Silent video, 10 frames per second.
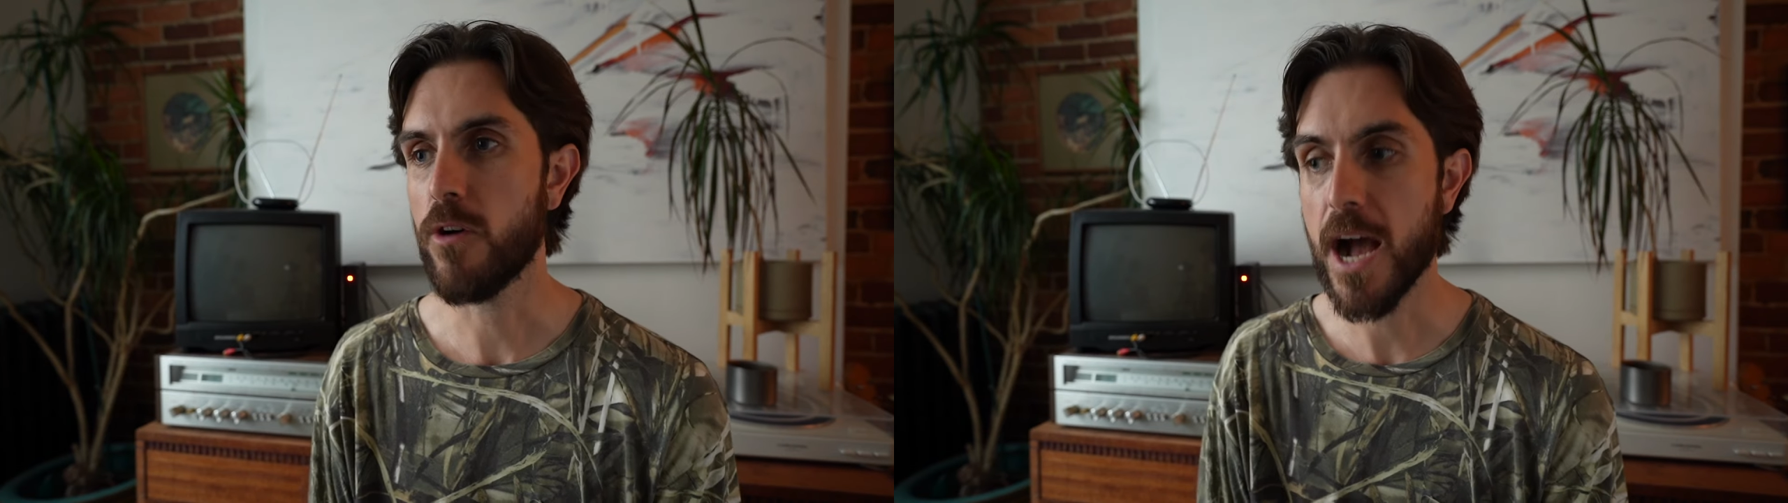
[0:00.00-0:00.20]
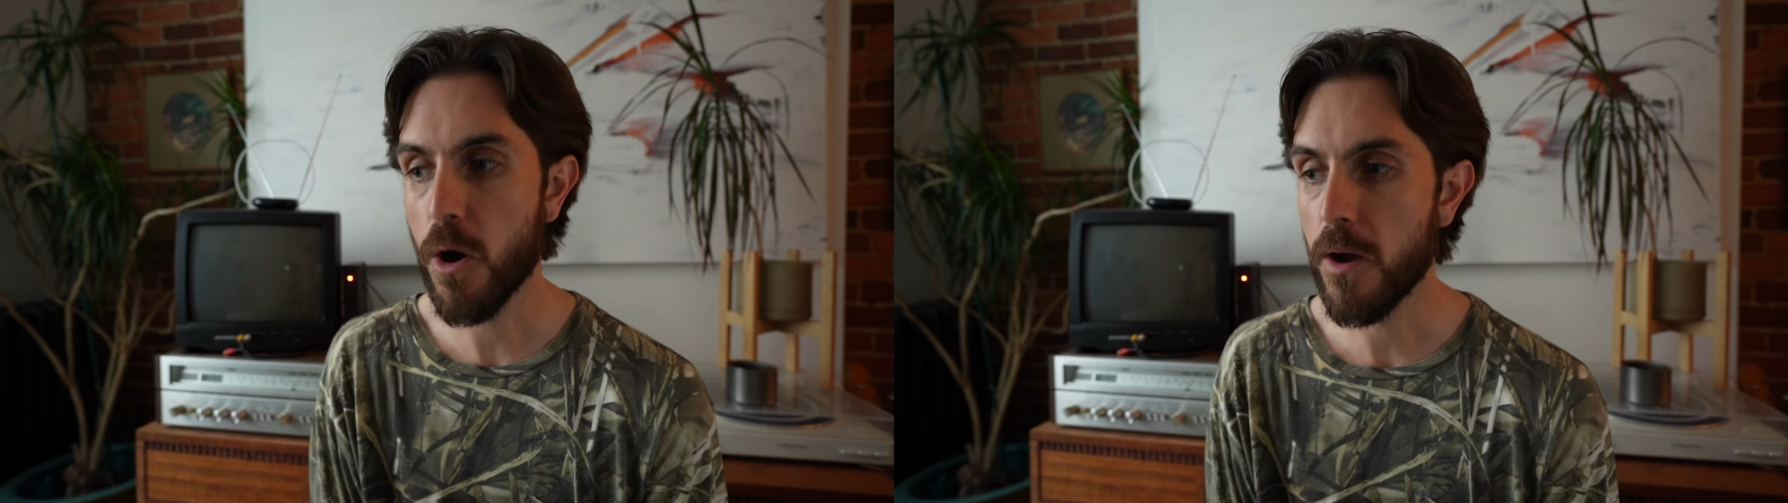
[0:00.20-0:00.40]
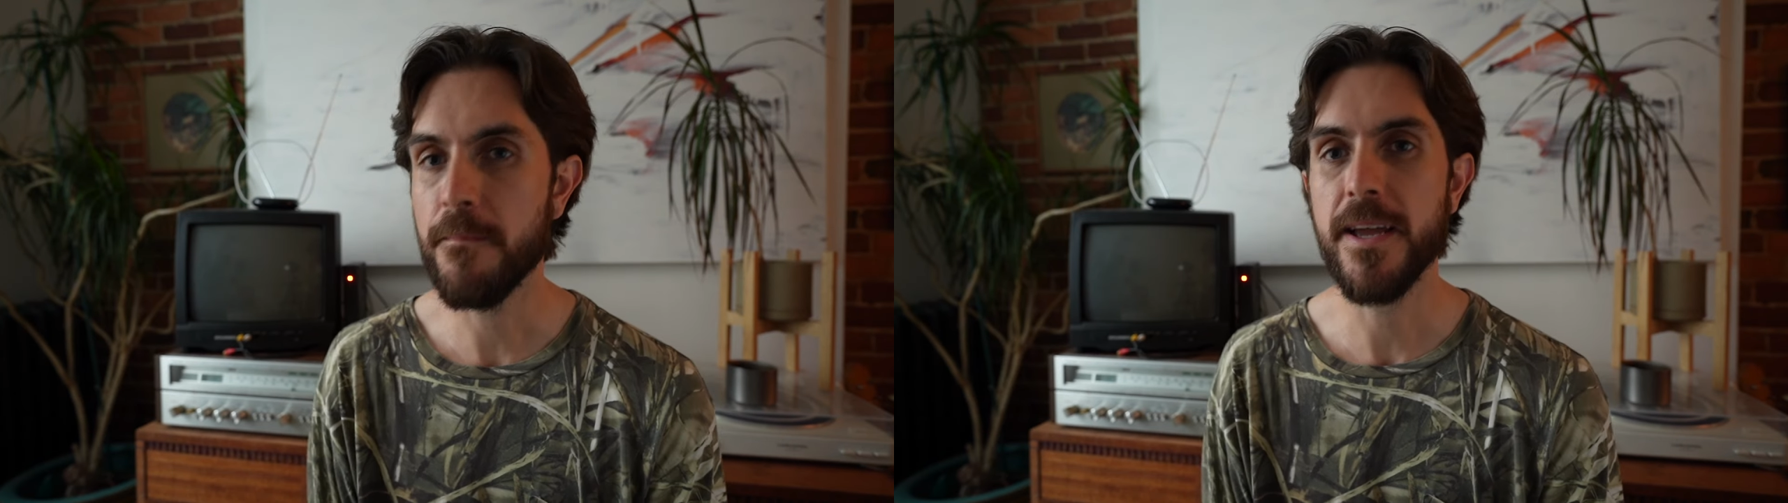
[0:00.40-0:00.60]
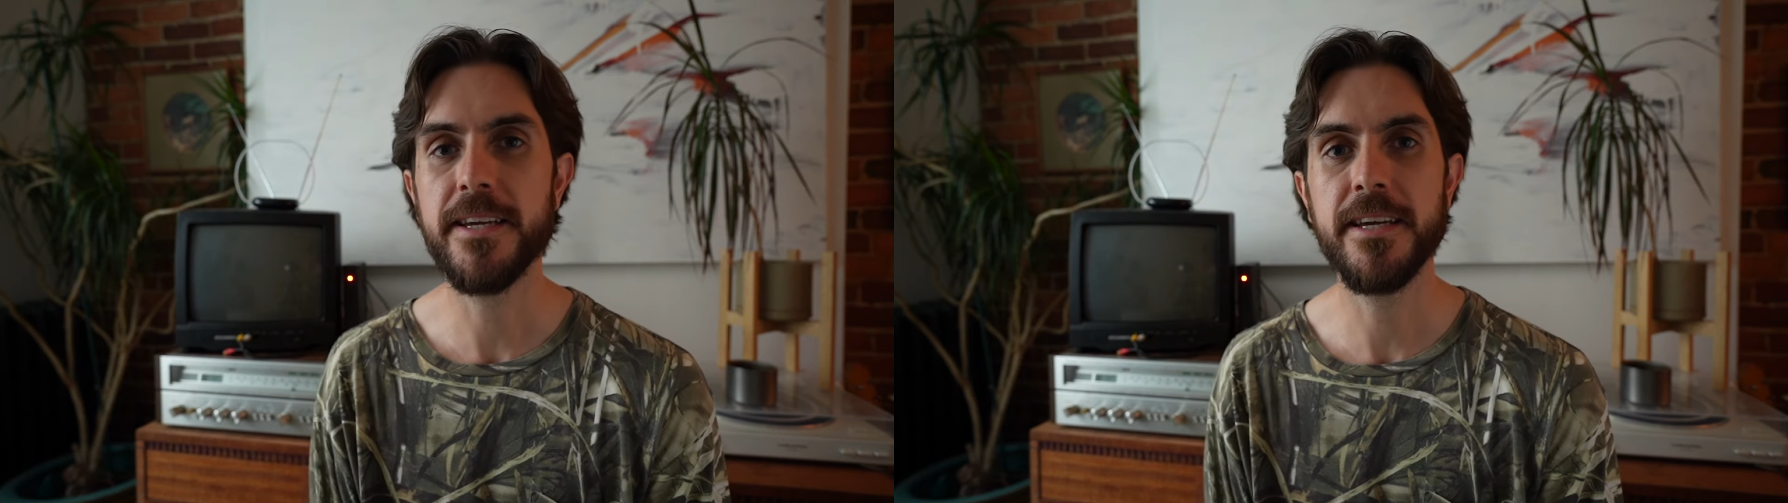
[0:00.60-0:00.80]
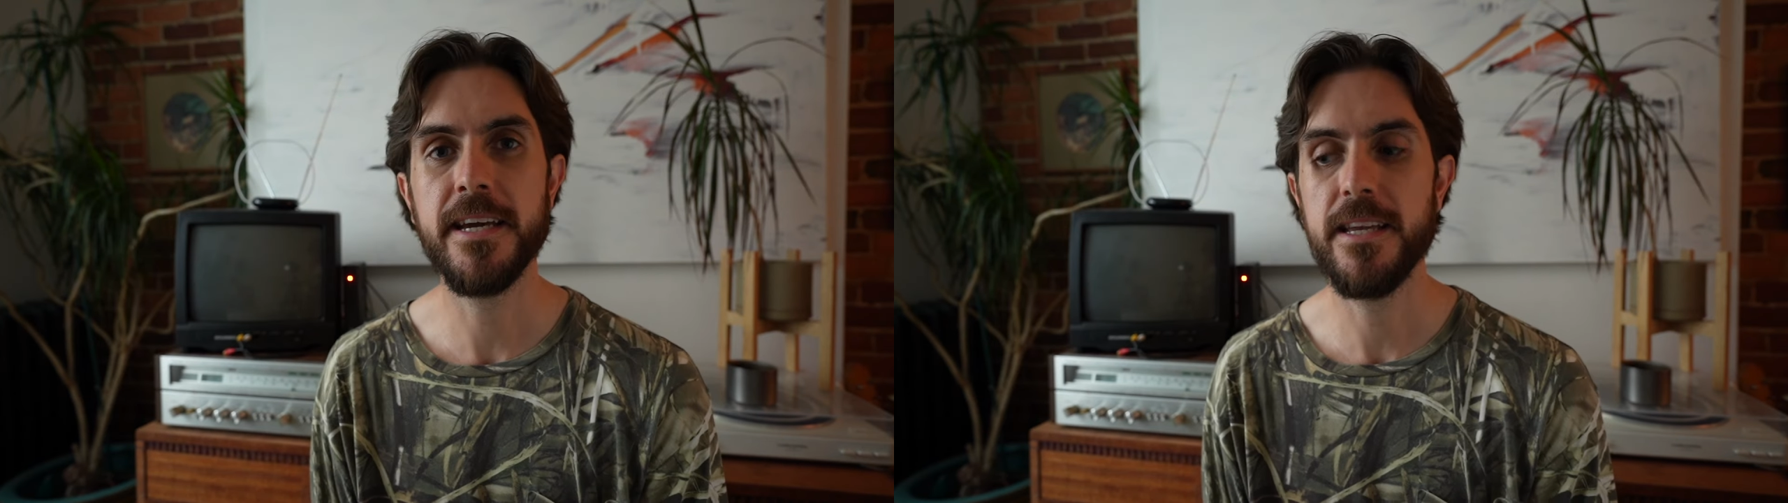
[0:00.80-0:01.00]
how I'm
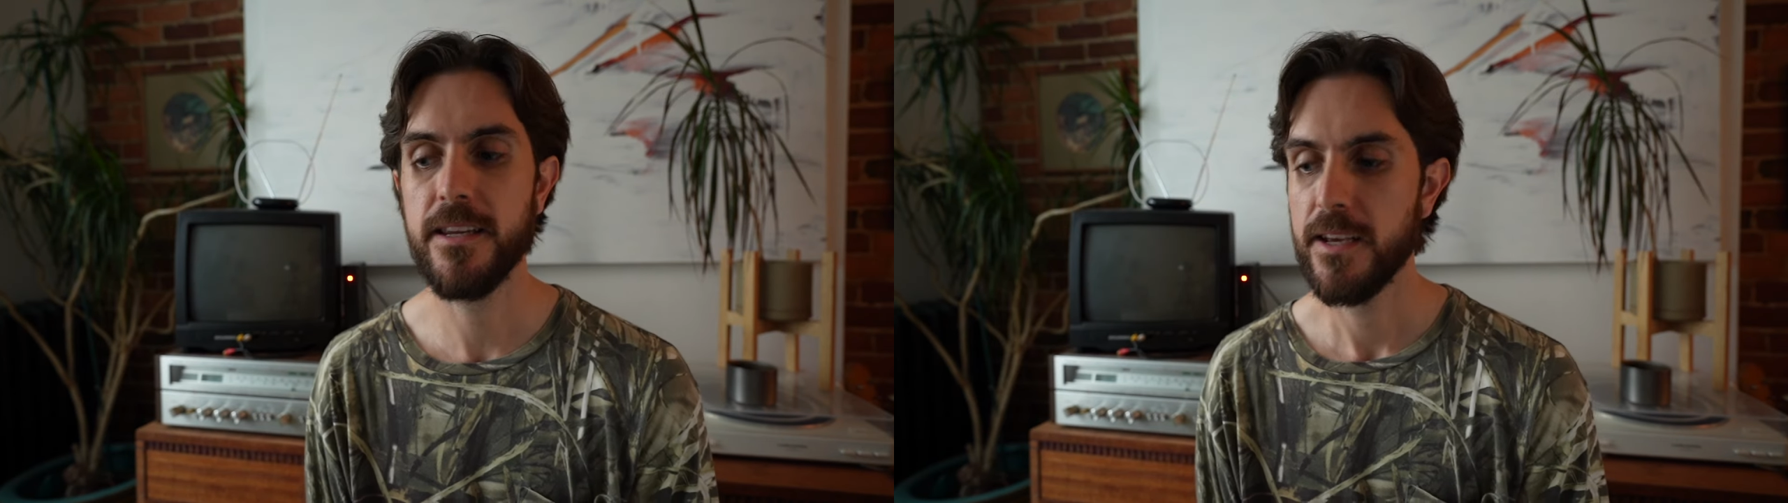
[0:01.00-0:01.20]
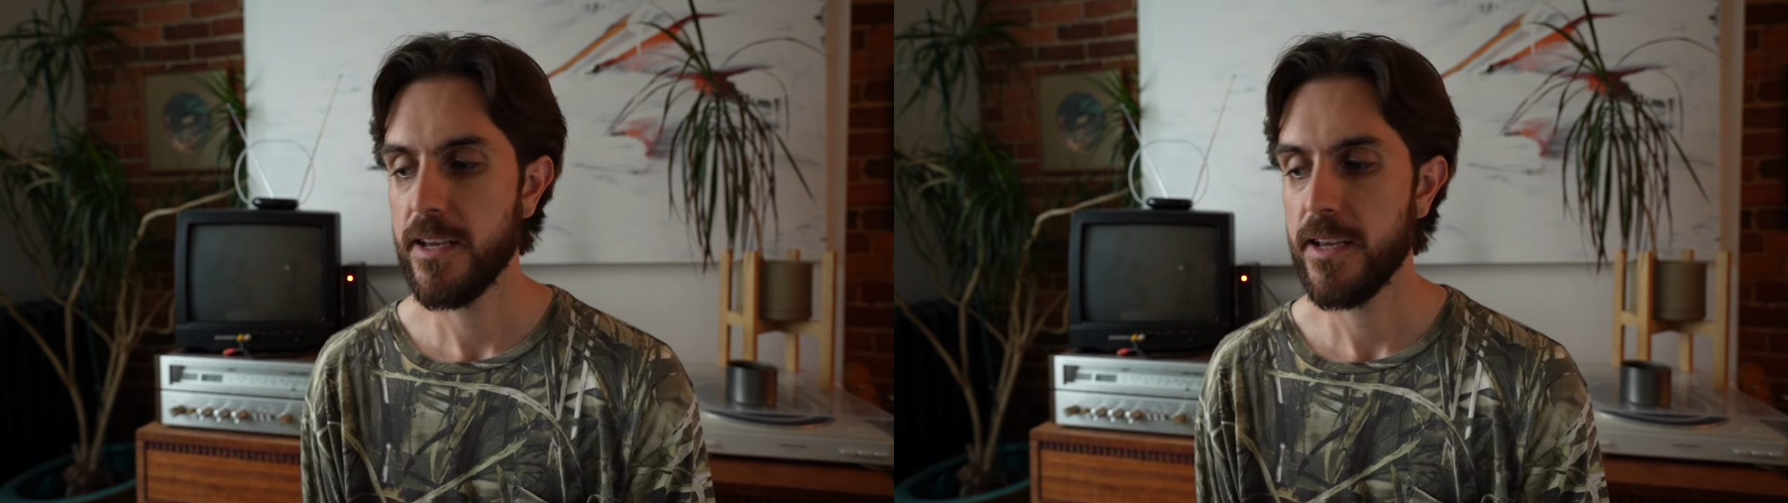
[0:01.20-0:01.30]
making it.